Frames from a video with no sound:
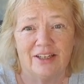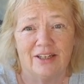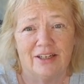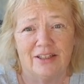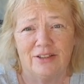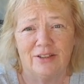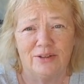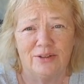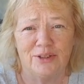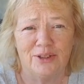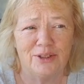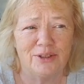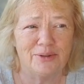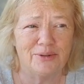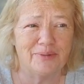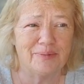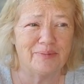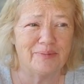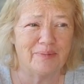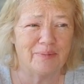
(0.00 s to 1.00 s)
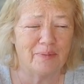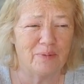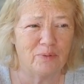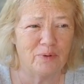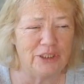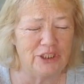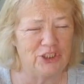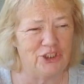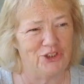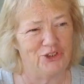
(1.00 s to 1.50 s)
I do too.
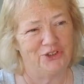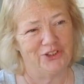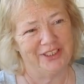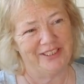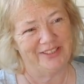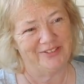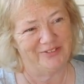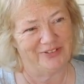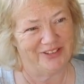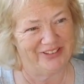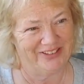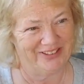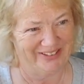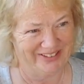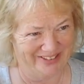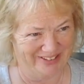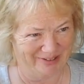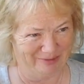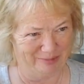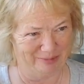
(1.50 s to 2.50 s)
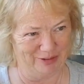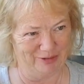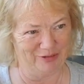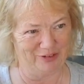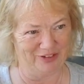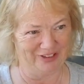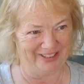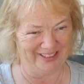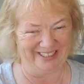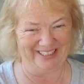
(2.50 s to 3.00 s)
We just use it
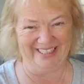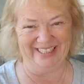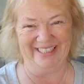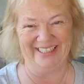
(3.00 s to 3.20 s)
differently.